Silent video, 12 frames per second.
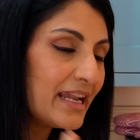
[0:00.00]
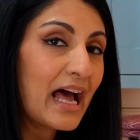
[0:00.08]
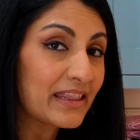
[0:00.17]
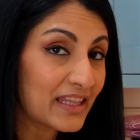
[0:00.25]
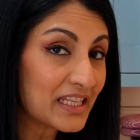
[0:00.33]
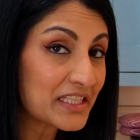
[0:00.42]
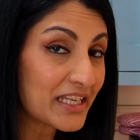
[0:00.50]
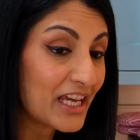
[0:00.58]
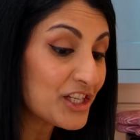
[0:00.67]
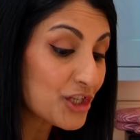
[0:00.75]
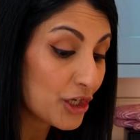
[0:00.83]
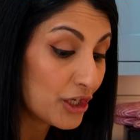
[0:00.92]
At this
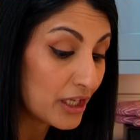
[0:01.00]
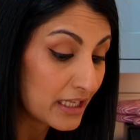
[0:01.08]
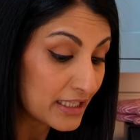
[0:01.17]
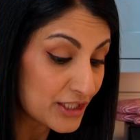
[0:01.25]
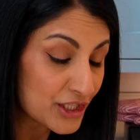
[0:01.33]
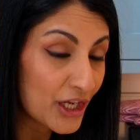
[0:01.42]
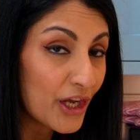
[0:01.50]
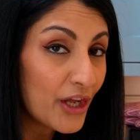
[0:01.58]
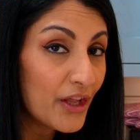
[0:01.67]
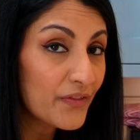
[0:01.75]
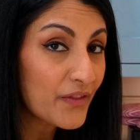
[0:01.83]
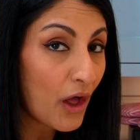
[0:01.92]
stage,
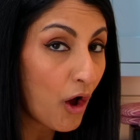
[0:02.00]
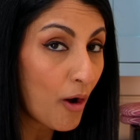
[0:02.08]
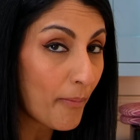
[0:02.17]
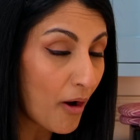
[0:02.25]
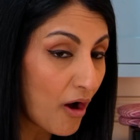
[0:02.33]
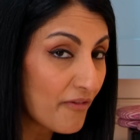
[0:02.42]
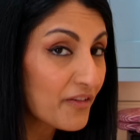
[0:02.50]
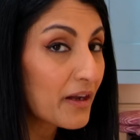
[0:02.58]
turn the hob off